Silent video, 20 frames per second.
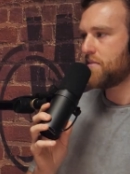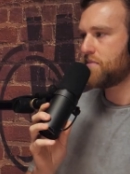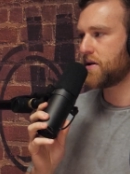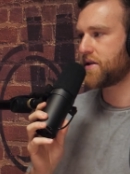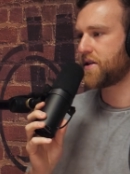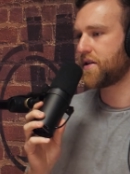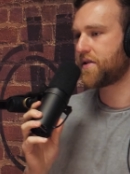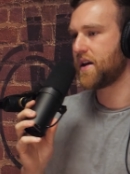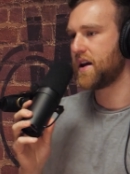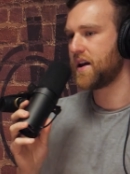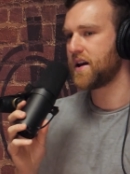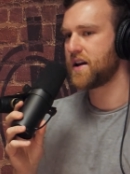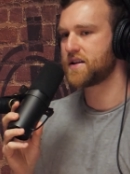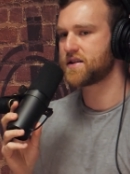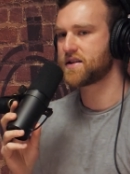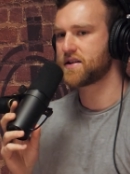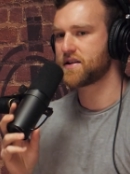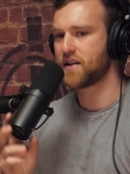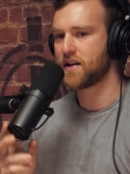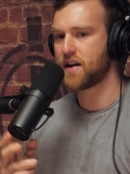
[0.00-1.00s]
But the thing
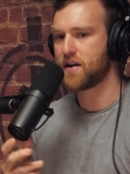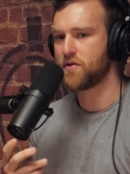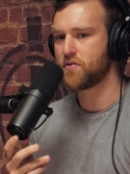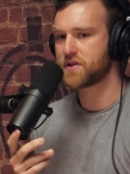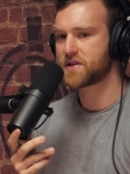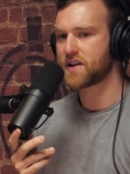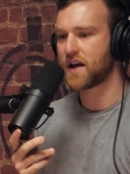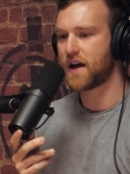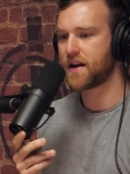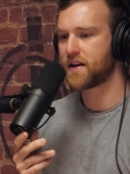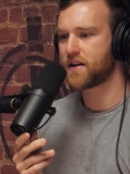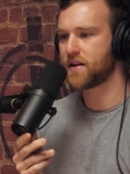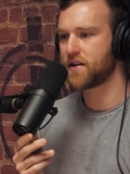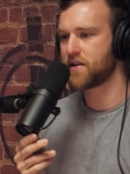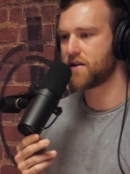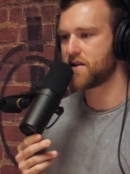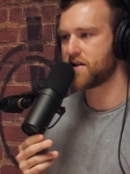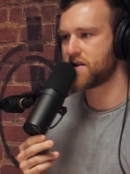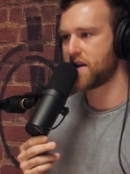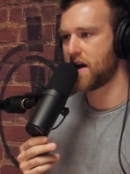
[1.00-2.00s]
is, it was like
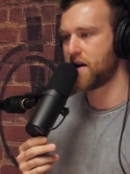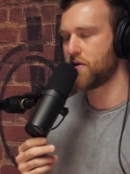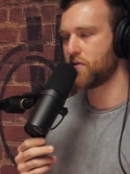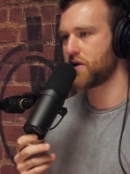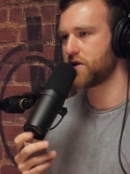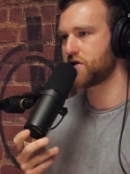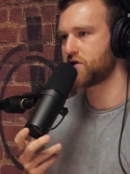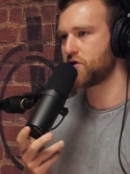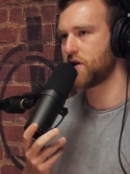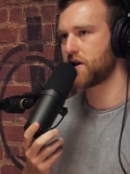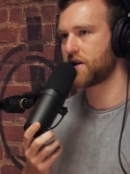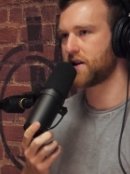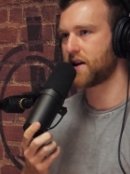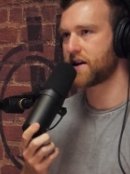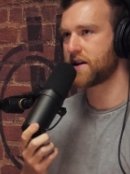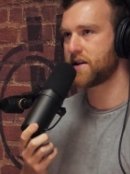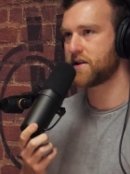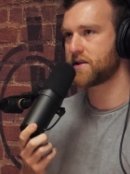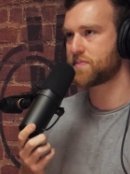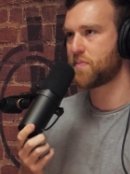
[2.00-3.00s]
they were doing
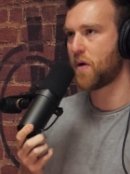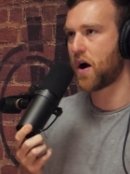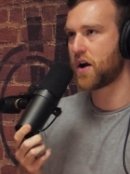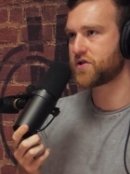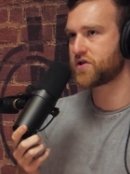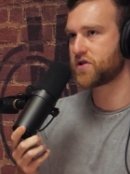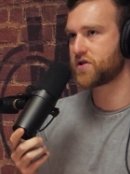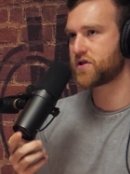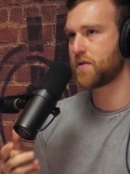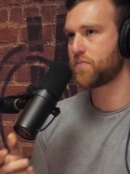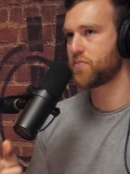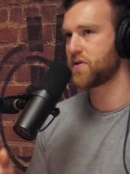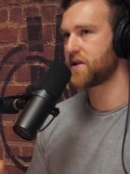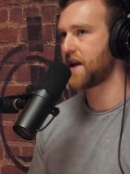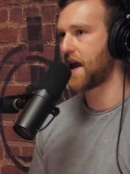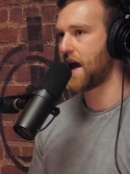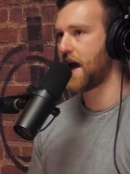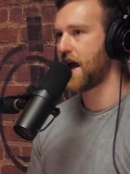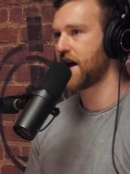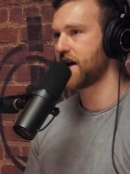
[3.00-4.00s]
like a sponsorship with
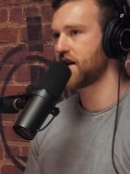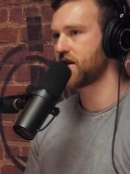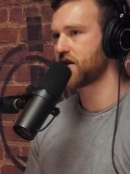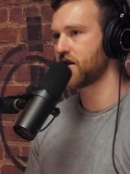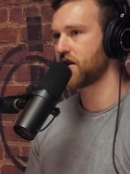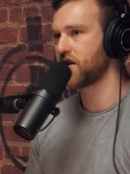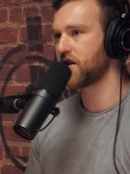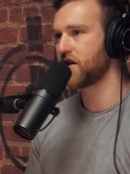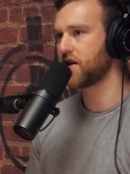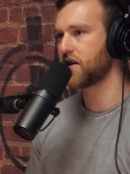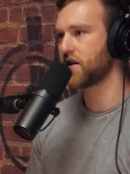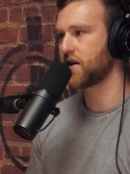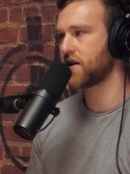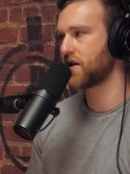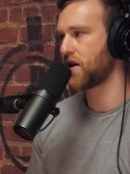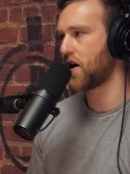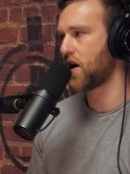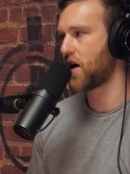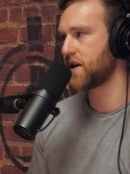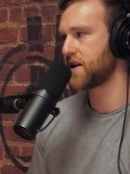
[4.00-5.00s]

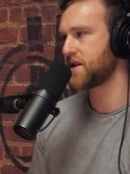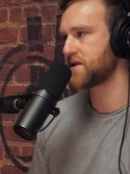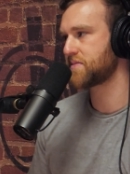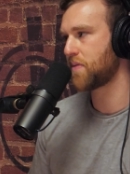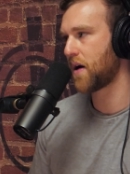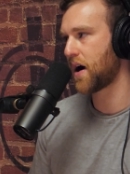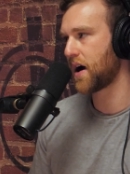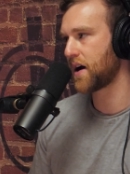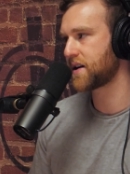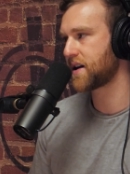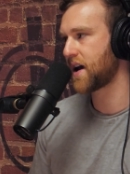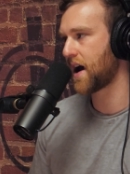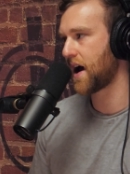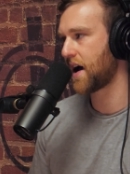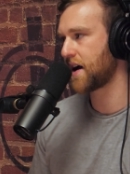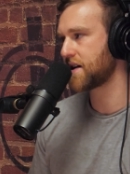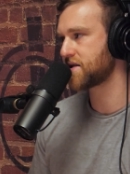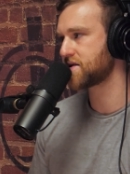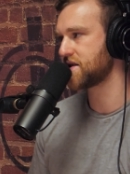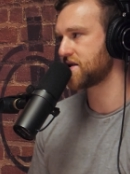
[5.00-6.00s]
Anchor on his
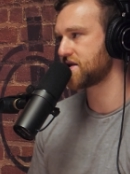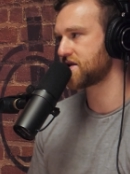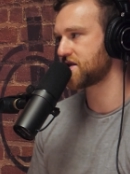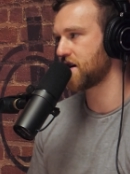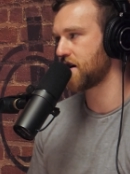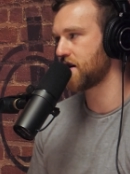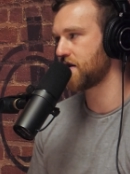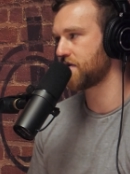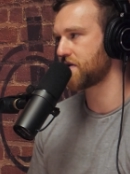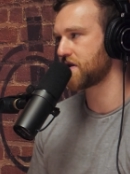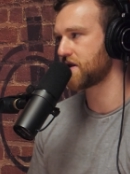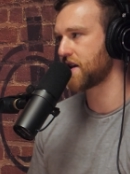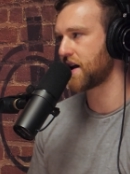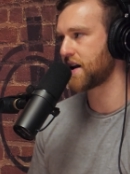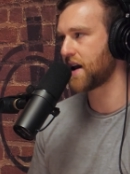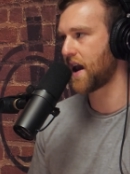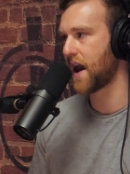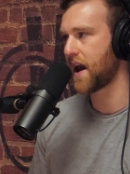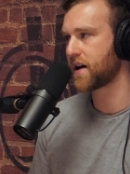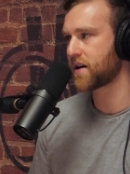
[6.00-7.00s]
podcast and stuff. And
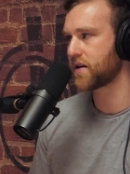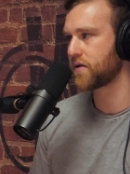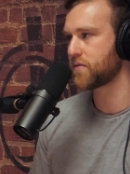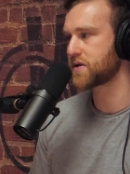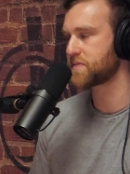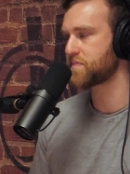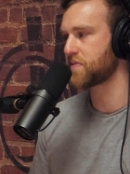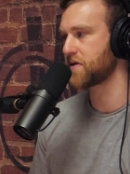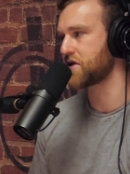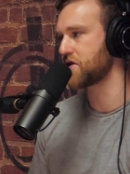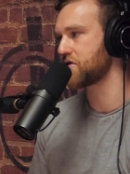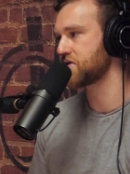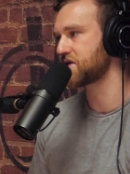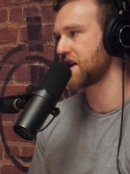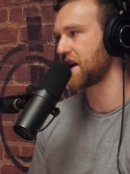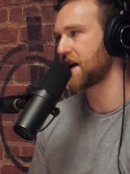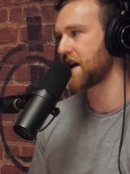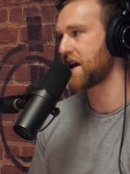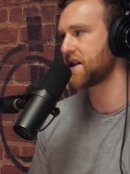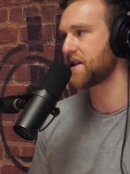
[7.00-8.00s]
like Anchor was
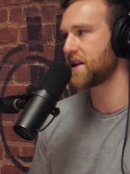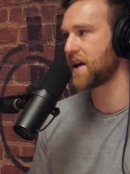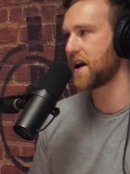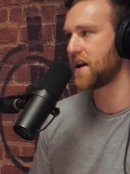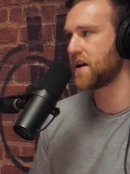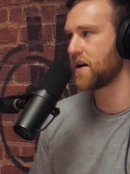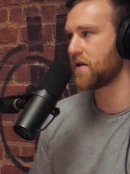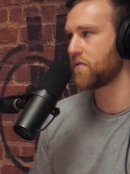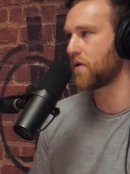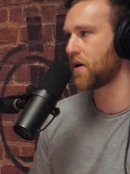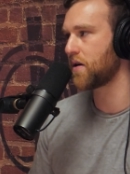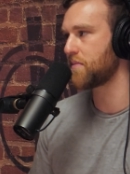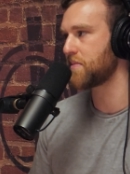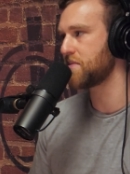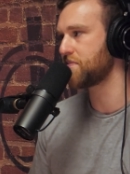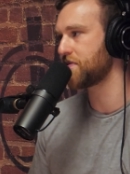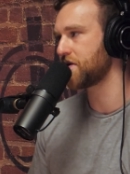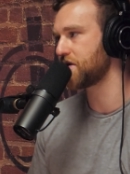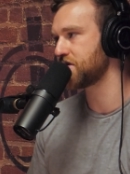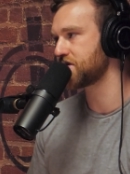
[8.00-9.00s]
producing it and they didn't want to
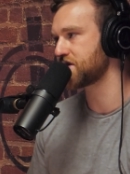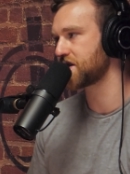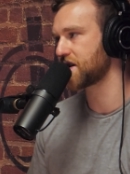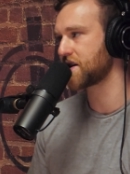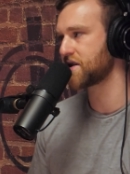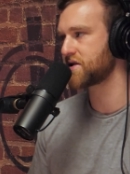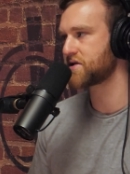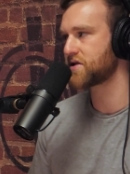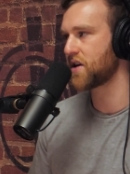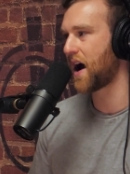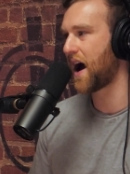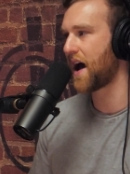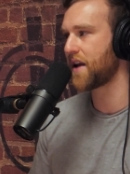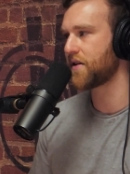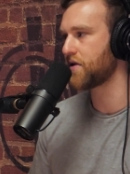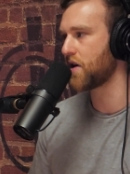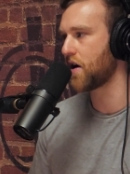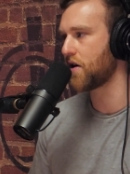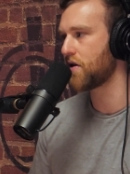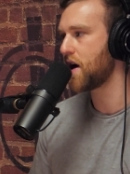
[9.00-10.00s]
be producing a show. I
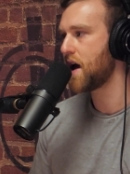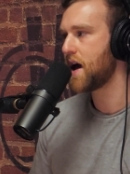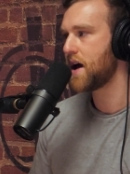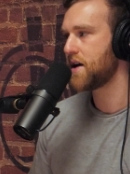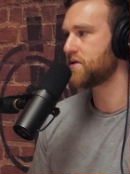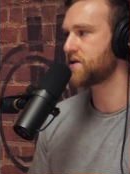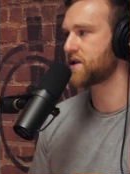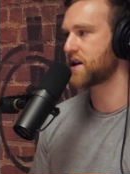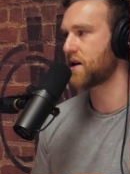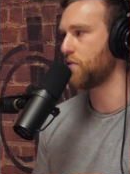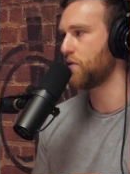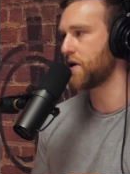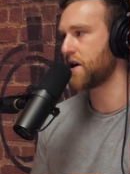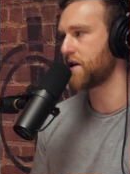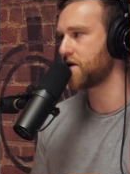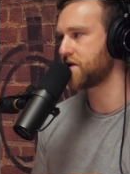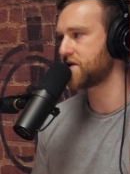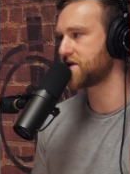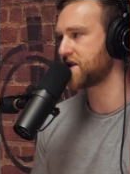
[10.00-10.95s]
don't know. It was like a weird